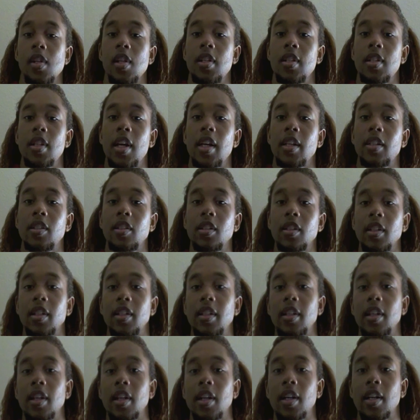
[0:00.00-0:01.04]
It's
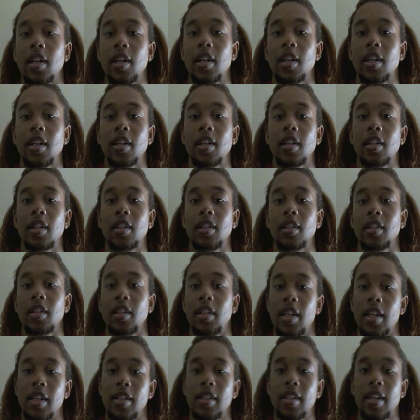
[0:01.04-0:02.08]
actually,
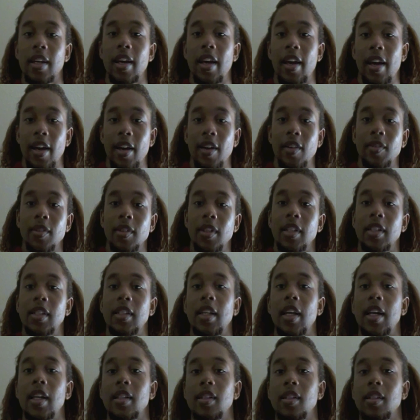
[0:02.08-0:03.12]
yes, I have.
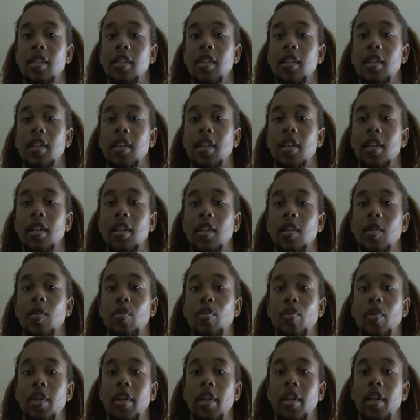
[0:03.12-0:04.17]
It's actually
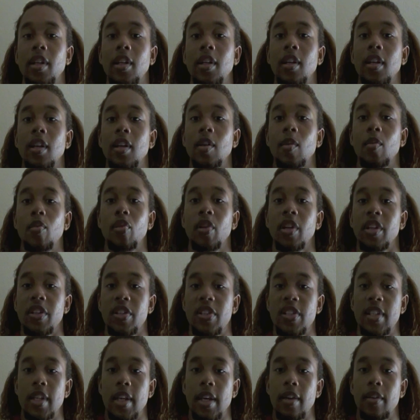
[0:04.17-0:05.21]
pretty
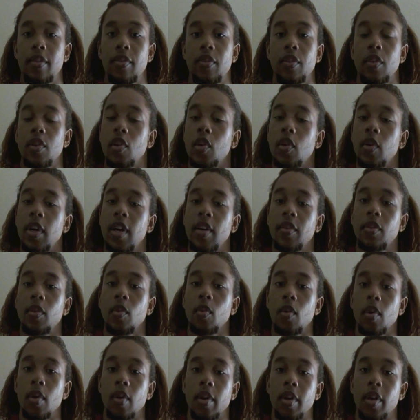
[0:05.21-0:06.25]
safe. You don't have to
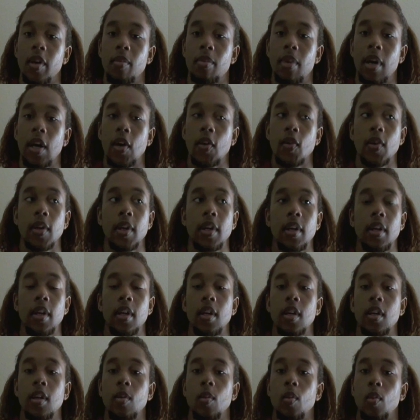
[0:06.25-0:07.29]
worry about
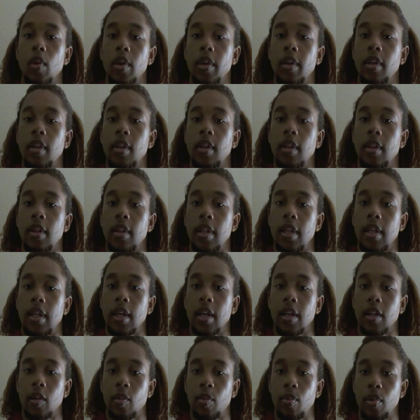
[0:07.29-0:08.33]
what
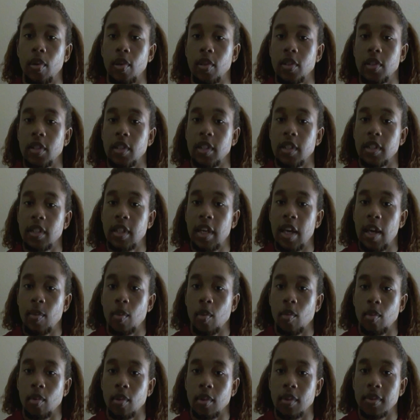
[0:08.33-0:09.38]
the other person is
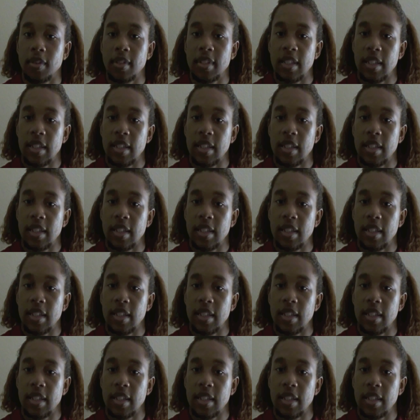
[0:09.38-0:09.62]
capable of